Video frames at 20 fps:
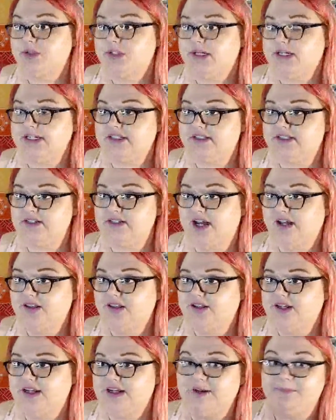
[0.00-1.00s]
It's
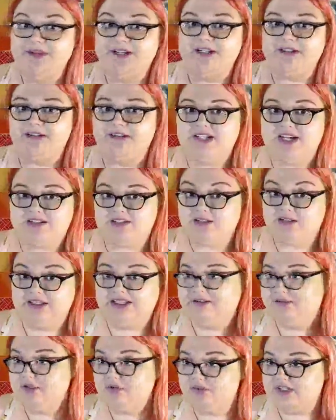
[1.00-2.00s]
not, I mean, technically,
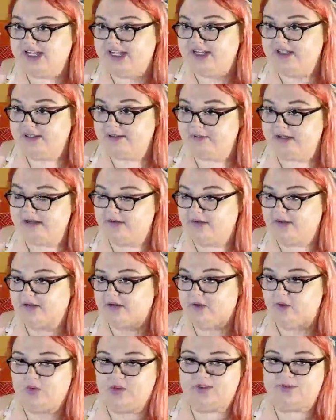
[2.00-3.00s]
if you've taken the
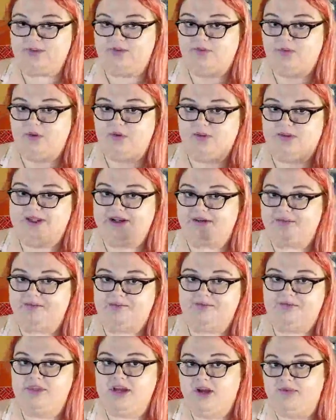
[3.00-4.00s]
course before,
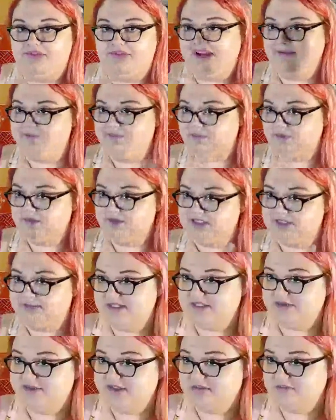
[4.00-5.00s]
that
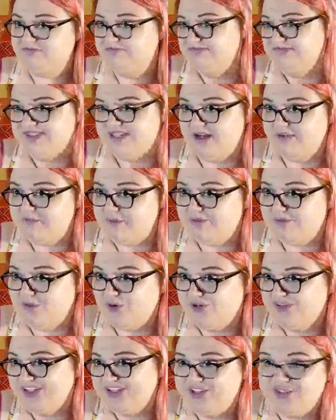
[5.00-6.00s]
specific stuff before,
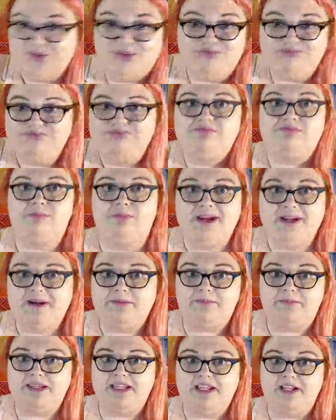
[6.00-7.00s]
you
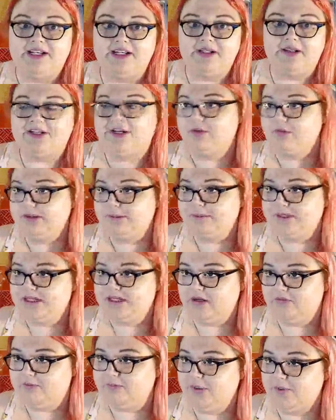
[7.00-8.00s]
might be getting a repeat
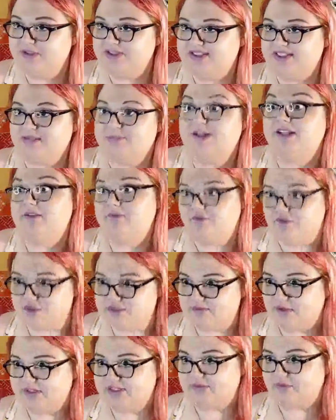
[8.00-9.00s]
of bonuses, but first
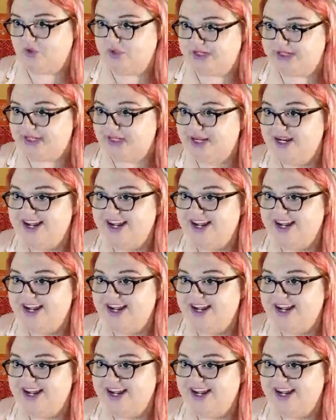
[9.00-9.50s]
of all, it's free.